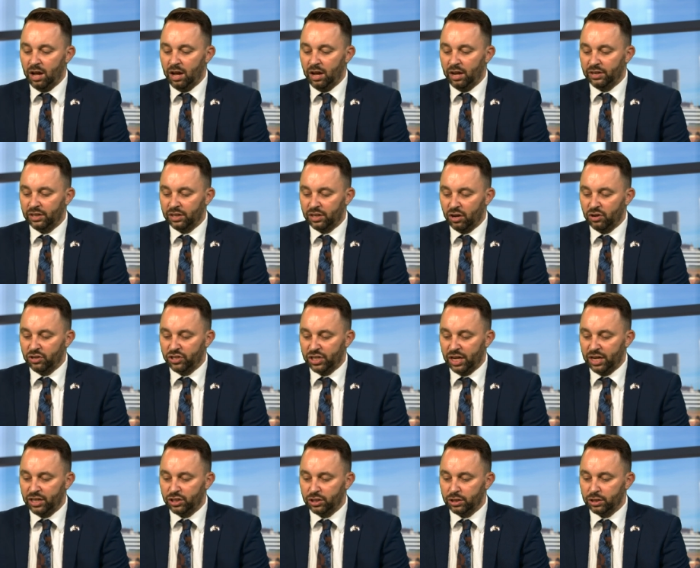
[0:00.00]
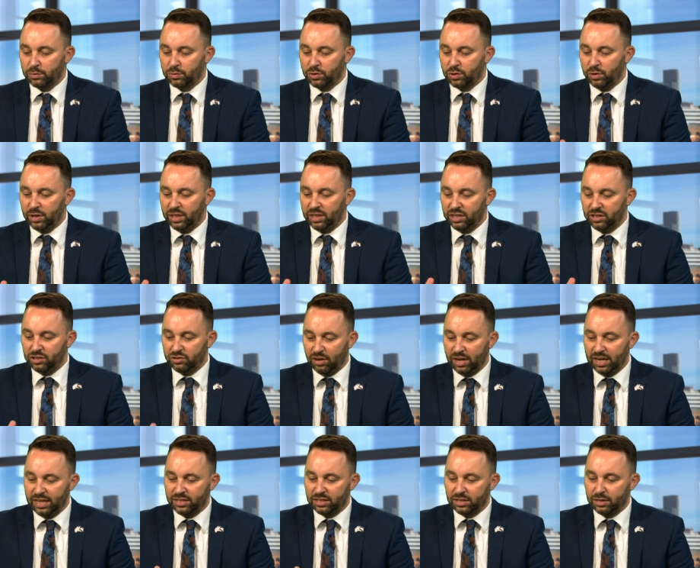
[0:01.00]
negotiations between the
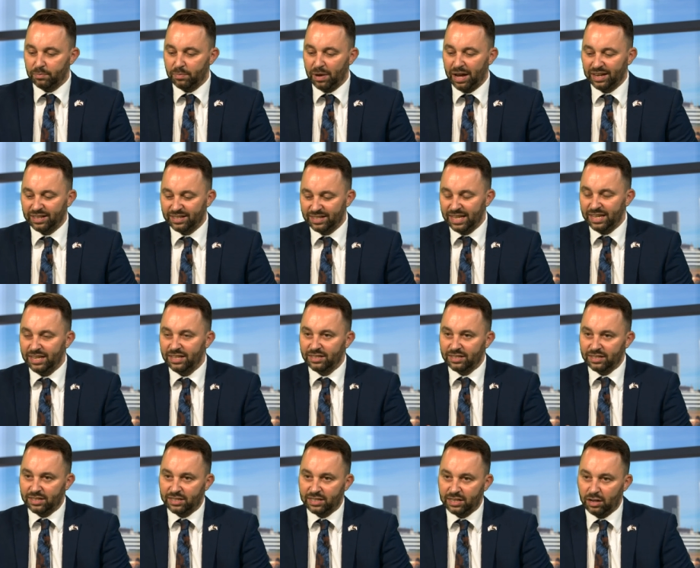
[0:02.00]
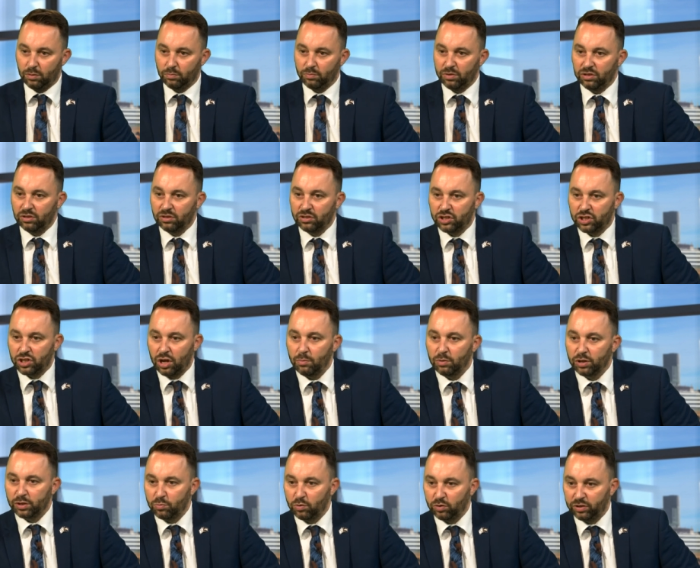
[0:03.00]
Israelis and the Palestinians in a settlement so
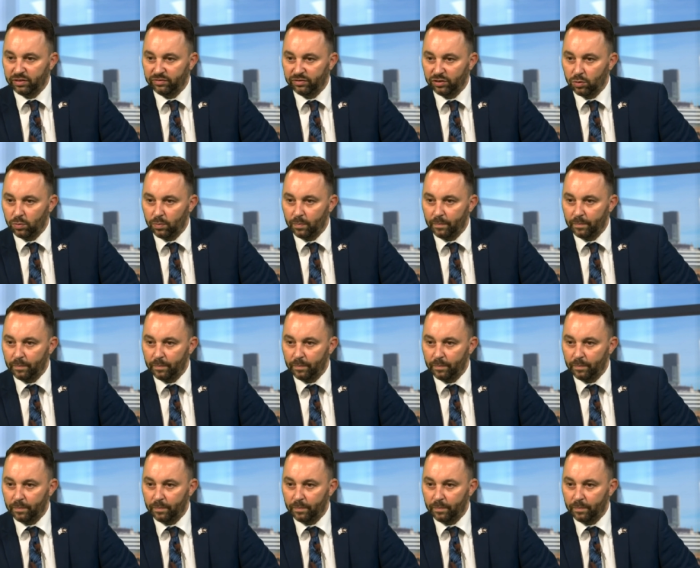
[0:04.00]
much more difficult?